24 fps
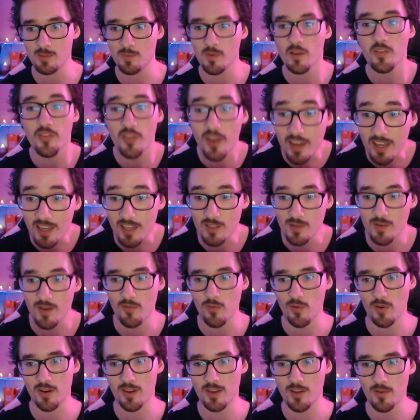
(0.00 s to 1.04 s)
But thank you to
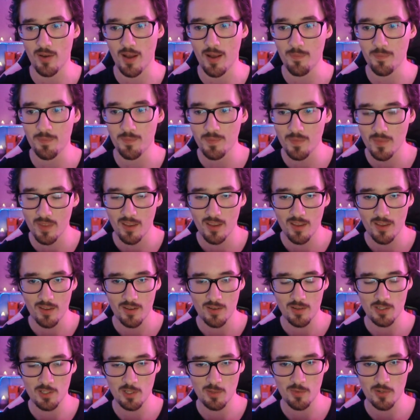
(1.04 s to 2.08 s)
everyone who
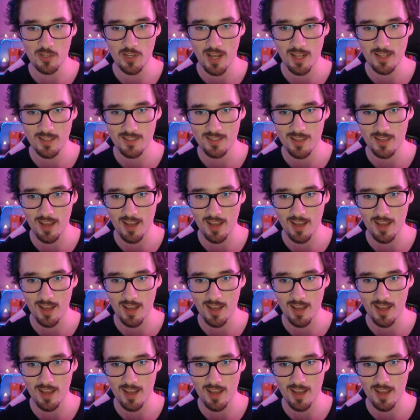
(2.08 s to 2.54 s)
super chats,